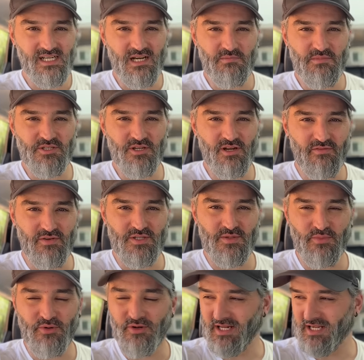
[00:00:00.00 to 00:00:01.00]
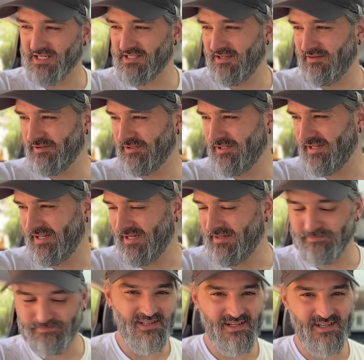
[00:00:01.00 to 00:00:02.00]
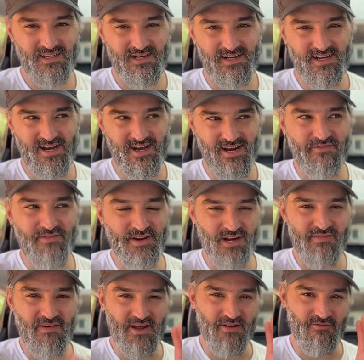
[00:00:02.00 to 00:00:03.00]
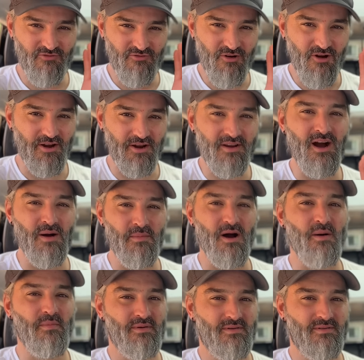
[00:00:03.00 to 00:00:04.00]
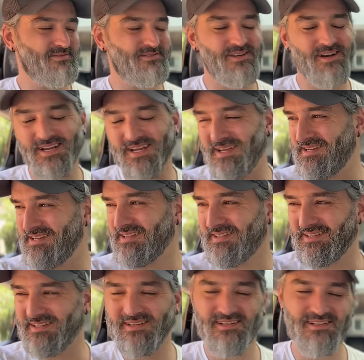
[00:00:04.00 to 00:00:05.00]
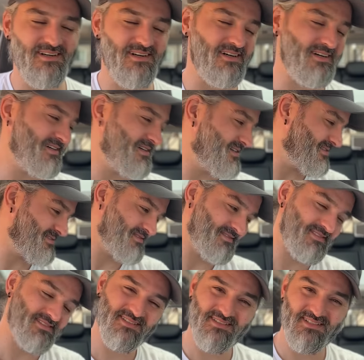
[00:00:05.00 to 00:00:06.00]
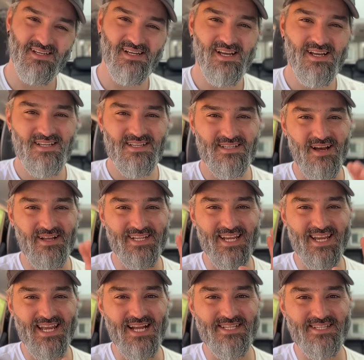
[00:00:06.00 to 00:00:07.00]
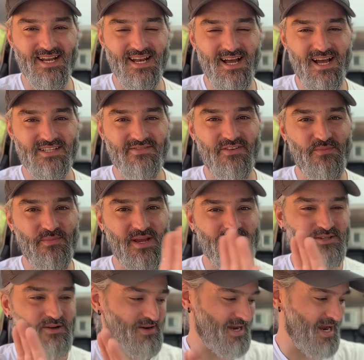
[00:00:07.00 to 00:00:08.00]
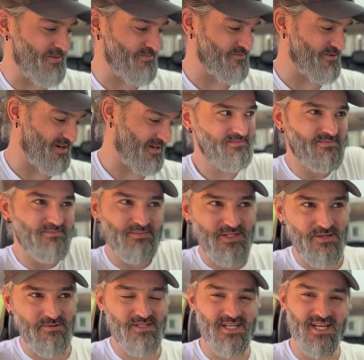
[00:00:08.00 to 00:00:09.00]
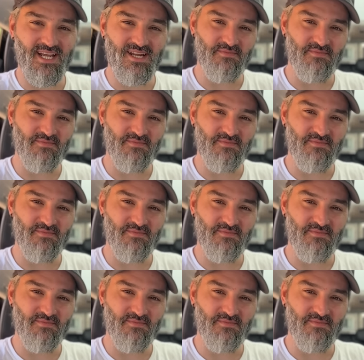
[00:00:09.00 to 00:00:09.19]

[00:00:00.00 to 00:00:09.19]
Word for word: I'm a sucker for some bootleg stuff. You know that. And I think I've had a right come up. Fucking, oh. I didn't catch the last few bits on camera, but you'll see it in a